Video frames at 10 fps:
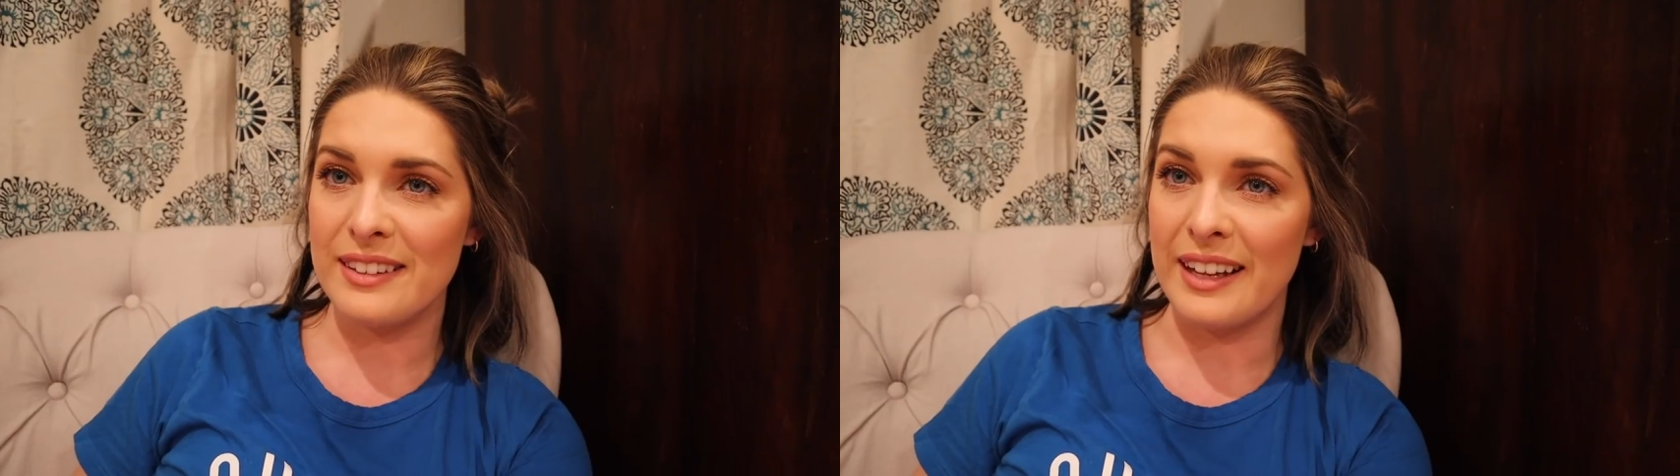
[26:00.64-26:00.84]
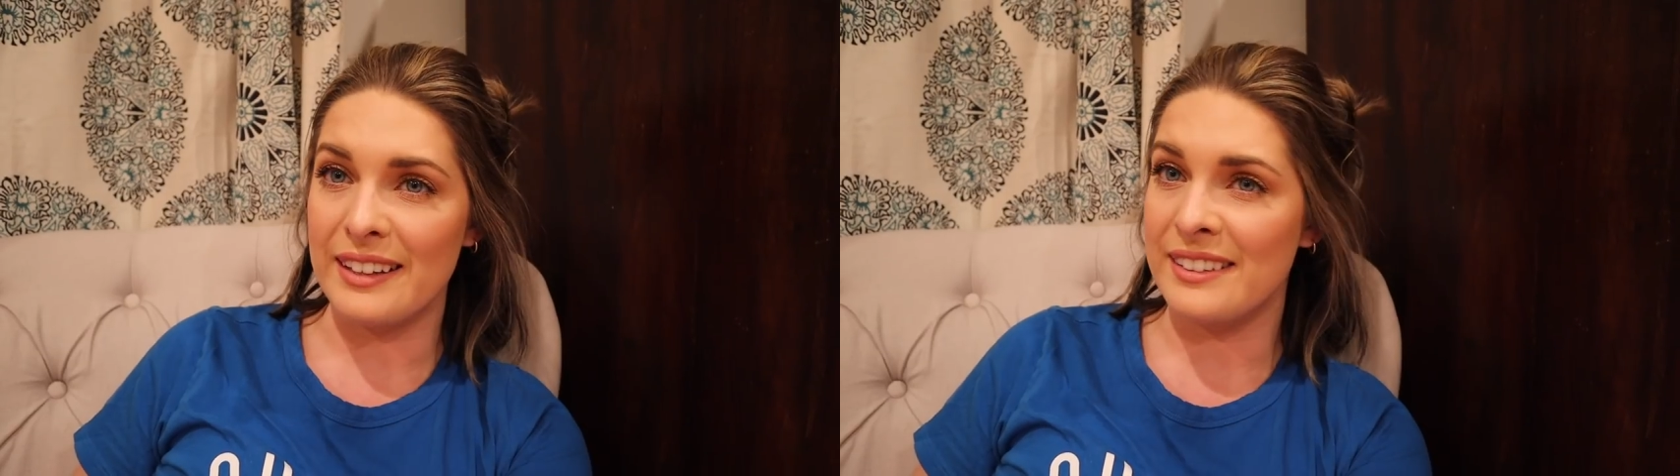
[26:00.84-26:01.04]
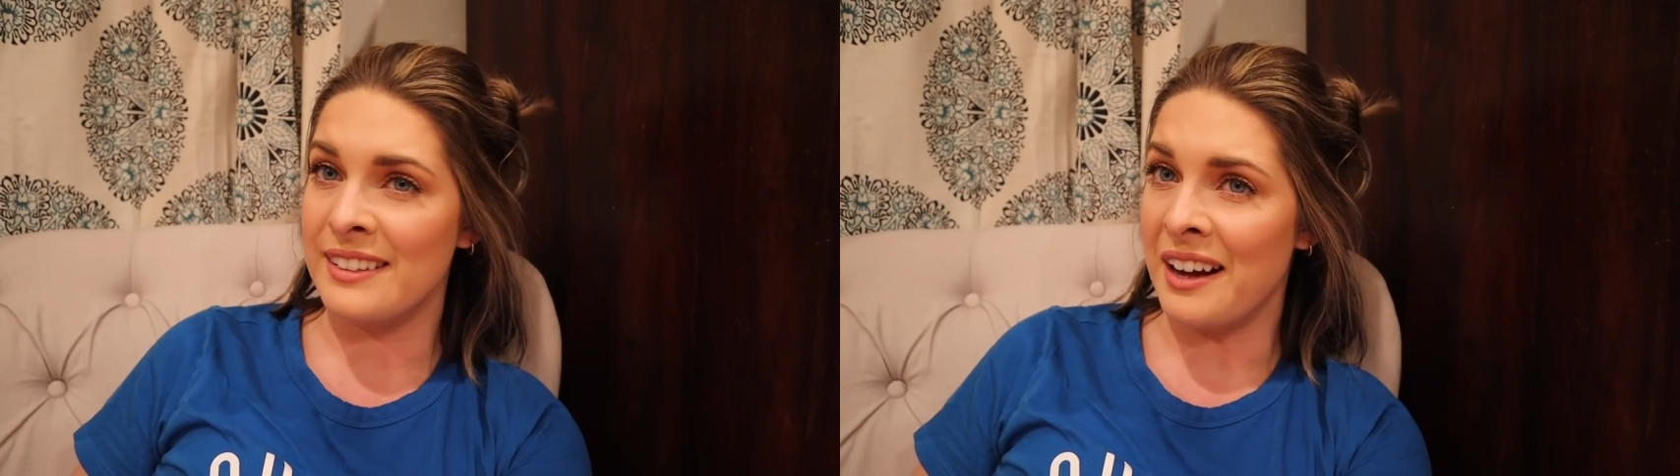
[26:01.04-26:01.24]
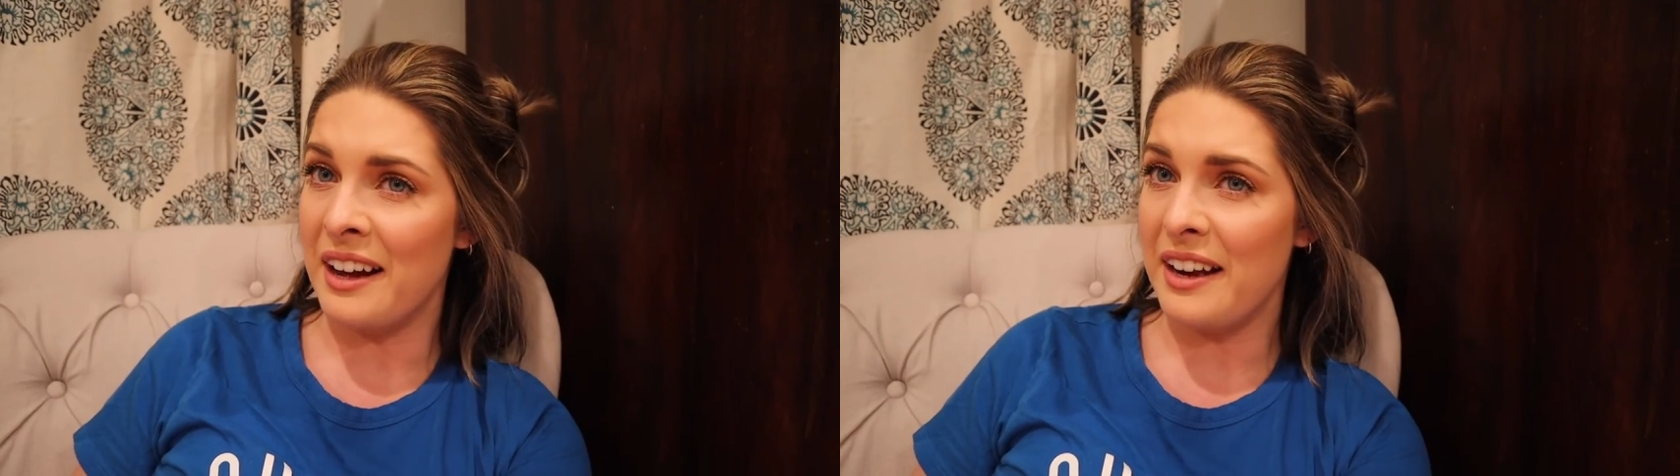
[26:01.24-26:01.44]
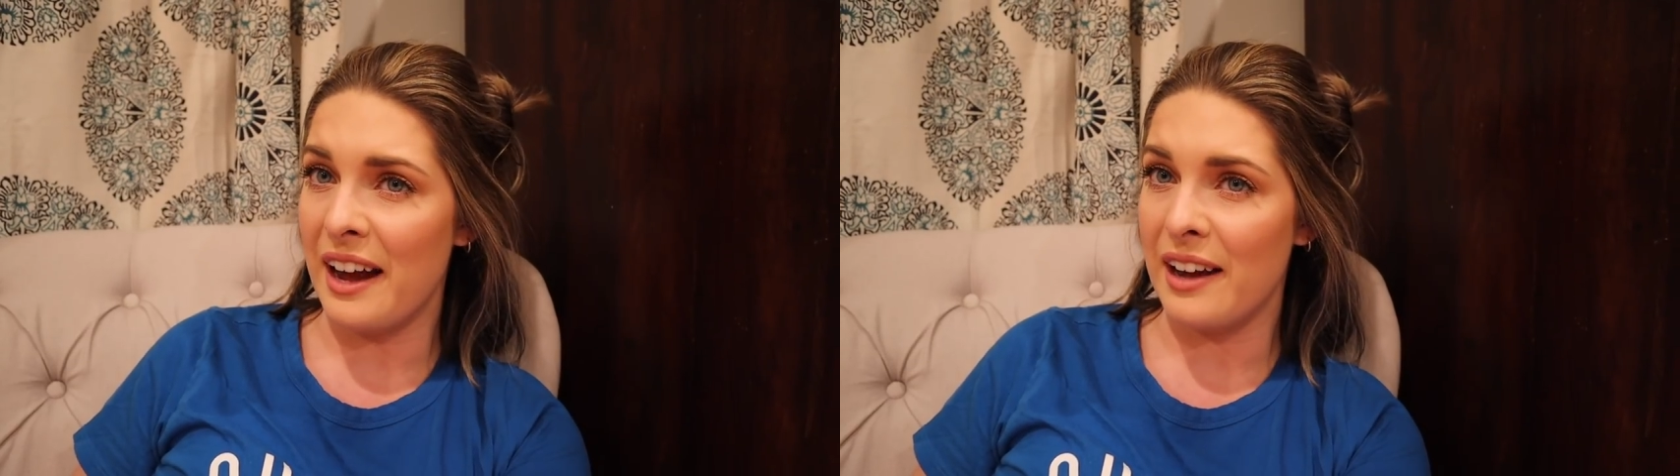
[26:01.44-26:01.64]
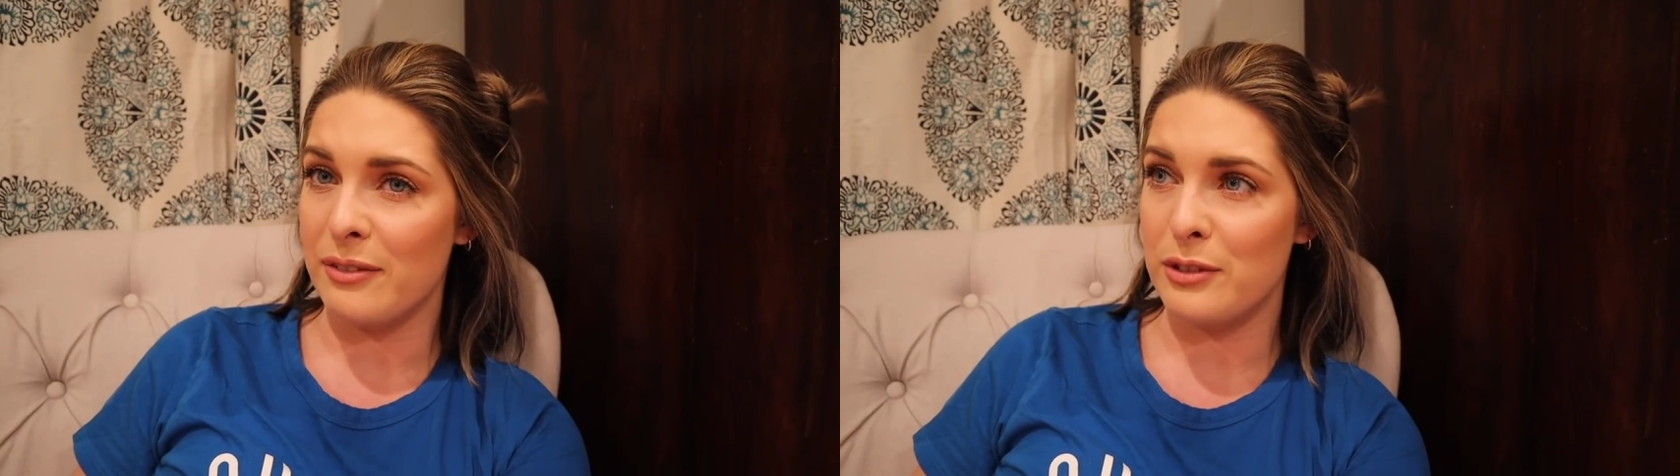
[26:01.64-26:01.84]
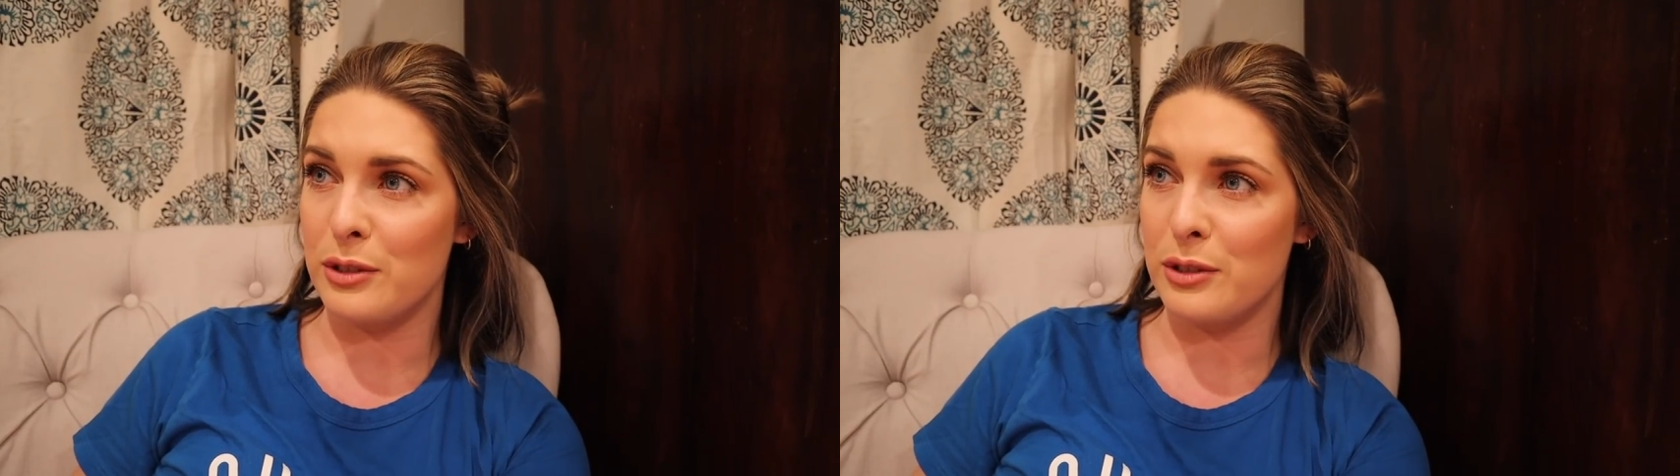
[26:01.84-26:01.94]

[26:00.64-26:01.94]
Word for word: like not have